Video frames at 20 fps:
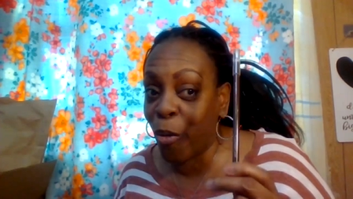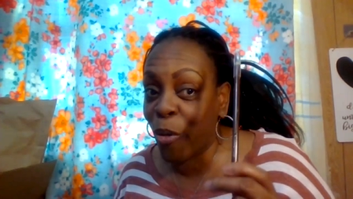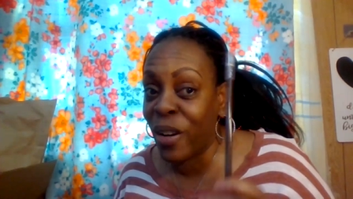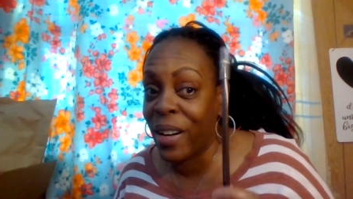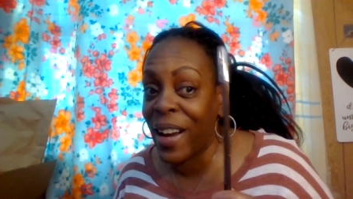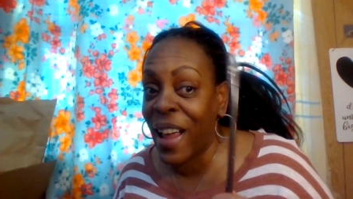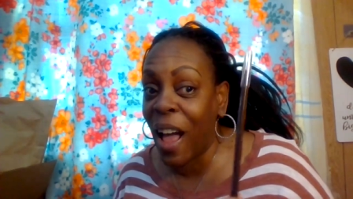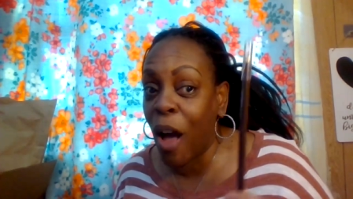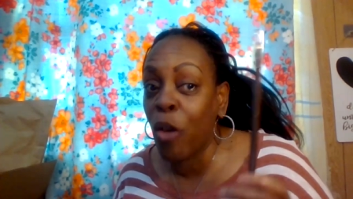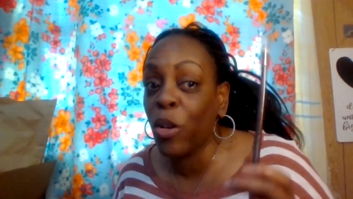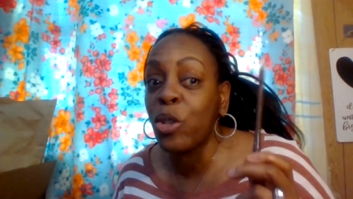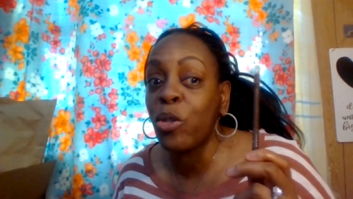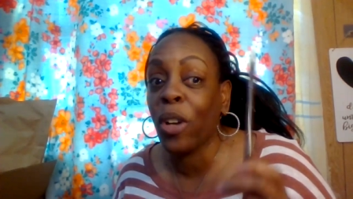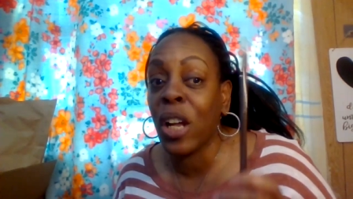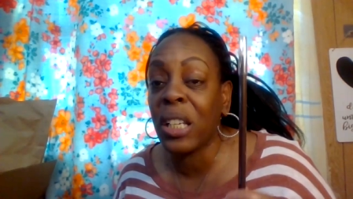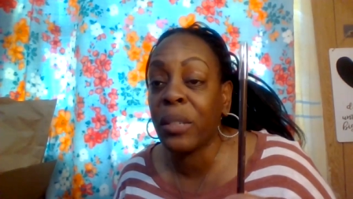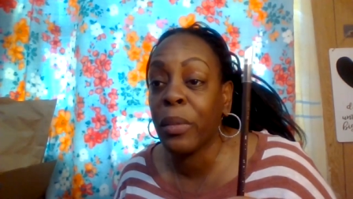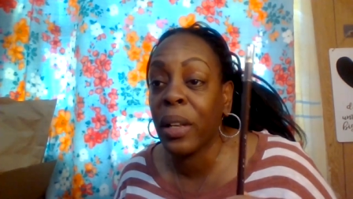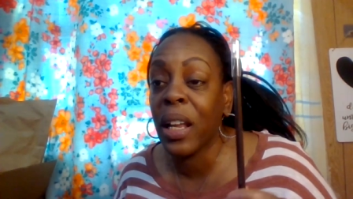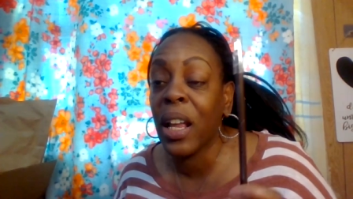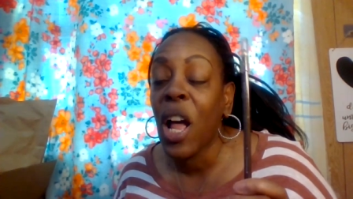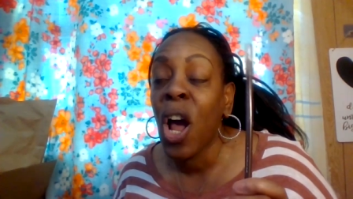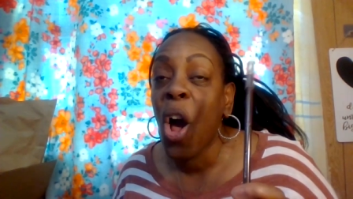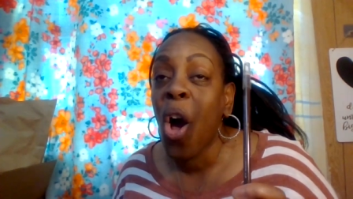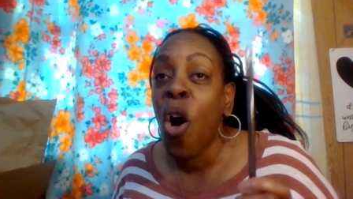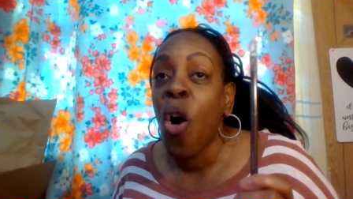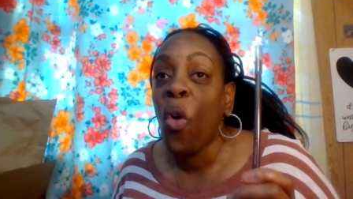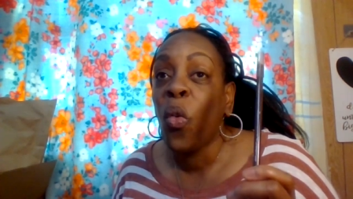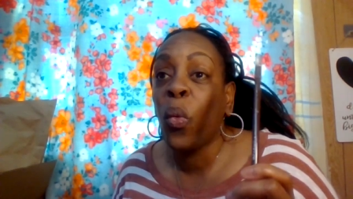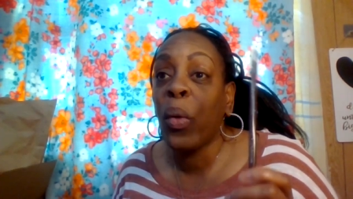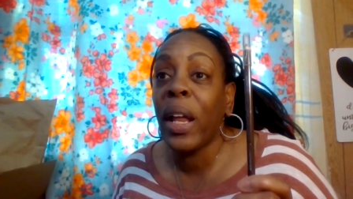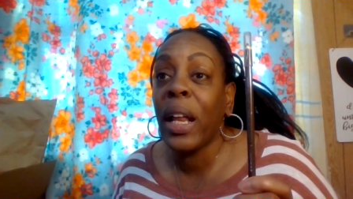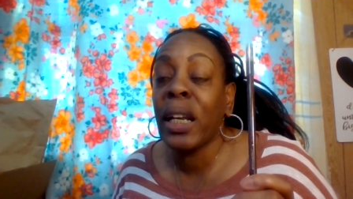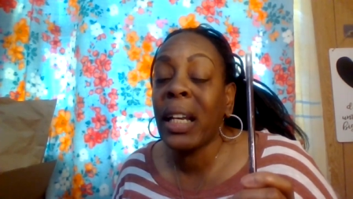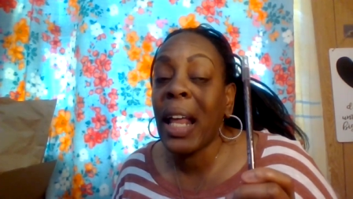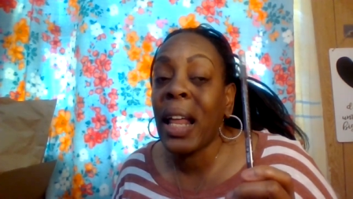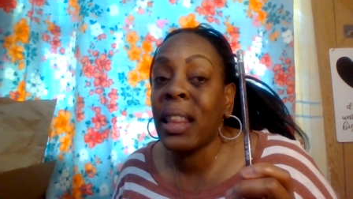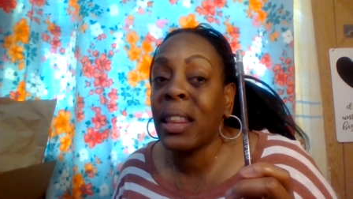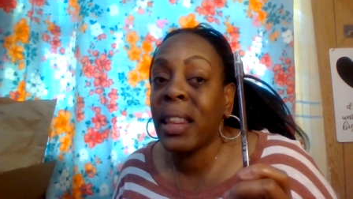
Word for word: run out trust me when